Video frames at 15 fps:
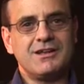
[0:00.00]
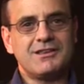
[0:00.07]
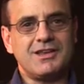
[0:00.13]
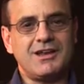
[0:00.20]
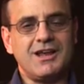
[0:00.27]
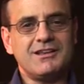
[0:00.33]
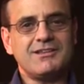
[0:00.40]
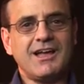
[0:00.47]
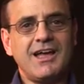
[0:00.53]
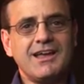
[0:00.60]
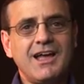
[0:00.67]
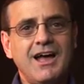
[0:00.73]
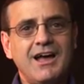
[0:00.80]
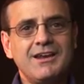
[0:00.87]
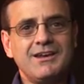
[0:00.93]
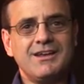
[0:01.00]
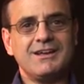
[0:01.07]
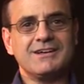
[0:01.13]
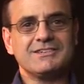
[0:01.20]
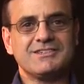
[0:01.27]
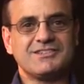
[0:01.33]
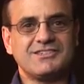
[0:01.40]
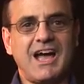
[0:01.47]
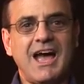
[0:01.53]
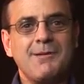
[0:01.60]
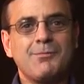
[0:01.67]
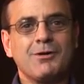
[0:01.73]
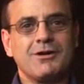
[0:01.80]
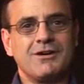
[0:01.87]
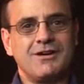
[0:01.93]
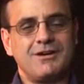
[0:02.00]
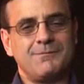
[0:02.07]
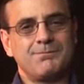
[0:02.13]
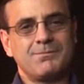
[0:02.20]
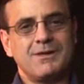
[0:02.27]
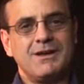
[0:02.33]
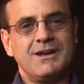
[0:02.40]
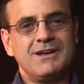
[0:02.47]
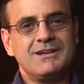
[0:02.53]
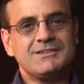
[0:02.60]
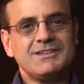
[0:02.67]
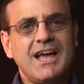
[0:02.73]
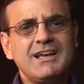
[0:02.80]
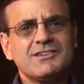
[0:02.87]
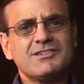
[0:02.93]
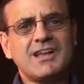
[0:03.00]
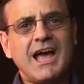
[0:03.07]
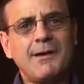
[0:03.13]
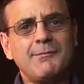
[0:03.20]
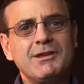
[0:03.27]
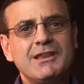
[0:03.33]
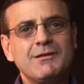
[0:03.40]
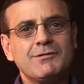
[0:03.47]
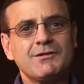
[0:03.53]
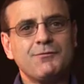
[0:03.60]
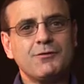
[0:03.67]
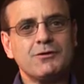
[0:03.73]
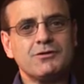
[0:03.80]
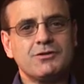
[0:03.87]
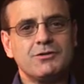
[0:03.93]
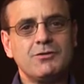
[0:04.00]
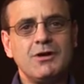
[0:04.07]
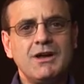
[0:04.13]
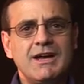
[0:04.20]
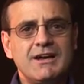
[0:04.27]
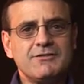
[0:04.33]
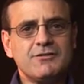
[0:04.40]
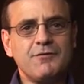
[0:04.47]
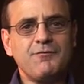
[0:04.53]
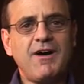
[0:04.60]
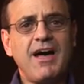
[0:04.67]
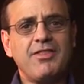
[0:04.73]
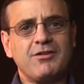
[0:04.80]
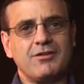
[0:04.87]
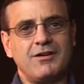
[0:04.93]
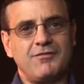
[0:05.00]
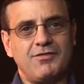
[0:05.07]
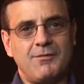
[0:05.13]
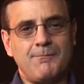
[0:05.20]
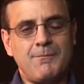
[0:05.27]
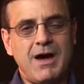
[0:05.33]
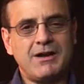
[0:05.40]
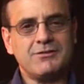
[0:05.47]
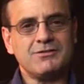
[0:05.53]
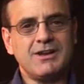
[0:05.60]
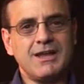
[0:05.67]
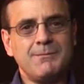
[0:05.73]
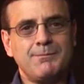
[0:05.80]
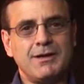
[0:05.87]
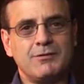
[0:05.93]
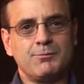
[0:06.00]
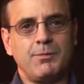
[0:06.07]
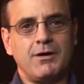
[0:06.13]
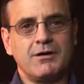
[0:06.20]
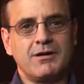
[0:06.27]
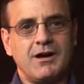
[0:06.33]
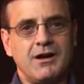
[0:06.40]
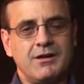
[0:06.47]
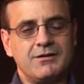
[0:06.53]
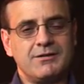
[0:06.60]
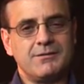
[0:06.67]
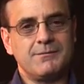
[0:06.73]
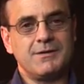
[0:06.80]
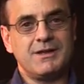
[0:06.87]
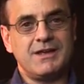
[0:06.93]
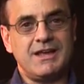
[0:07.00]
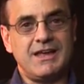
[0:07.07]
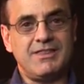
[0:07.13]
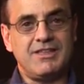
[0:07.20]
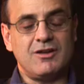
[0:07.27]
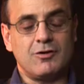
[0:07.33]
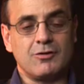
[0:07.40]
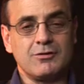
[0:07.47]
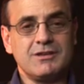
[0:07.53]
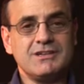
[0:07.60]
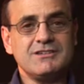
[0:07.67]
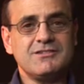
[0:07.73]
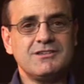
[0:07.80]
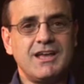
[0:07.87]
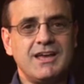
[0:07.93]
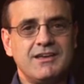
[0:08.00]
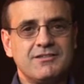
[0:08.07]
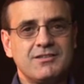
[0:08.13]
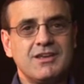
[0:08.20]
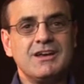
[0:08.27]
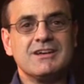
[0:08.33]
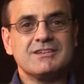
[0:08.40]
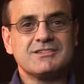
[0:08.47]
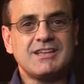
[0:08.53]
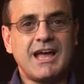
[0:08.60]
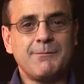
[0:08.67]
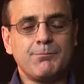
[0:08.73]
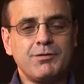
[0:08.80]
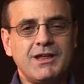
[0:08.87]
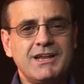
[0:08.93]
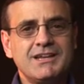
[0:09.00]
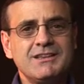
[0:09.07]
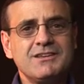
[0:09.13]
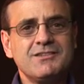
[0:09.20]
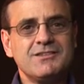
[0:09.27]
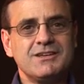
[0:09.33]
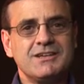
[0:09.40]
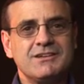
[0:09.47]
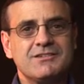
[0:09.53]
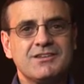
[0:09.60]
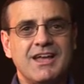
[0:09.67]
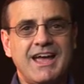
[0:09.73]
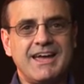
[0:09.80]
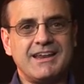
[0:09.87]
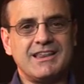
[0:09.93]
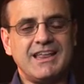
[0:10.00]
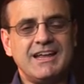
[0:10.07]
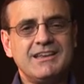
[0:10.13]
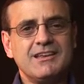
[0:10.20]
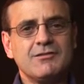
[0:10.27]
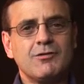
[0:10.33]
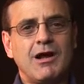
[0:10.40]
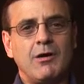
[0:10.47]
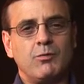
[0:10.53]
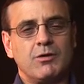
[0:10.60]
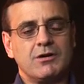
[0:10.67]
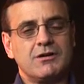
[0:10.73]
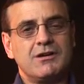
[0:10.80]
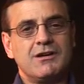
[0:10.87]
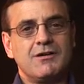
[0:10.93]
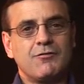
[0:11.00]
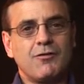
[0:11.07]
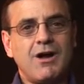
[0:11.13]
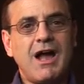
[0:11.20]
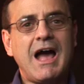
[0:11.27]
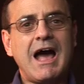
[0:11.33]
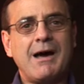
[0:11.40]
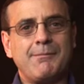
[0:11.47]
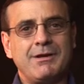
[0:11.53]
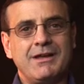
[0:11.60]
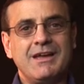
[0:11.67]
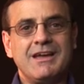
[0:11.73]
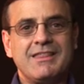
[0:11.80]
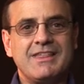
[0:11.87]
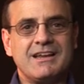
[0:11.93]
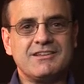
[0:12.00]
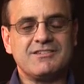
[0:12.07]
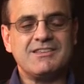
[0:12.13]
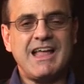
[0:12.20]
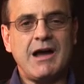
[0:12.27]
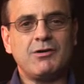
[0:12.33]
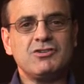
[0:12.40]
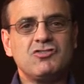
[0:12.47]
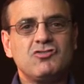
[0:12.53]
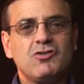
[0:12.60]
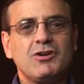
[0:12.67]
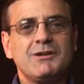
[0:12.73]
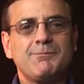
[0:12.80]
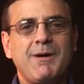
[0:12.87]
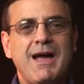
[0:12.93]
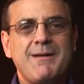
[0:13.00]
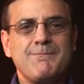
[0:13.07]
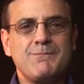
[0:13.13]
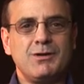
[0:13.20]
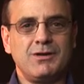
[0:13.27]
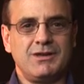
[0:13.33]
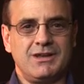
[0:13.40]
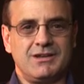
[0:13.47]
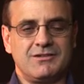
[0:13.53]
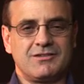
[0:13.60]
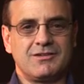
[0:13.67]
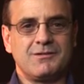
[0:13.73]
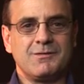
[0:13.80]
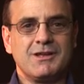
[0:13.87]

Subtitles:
Tonight's icon, Cy Berger. Cy is commonly referred to as the father of the modern-day baseball card. In the earliest days, Cy planted the seeds and laid the groundwork for a hobby that is now enjoyed by millions.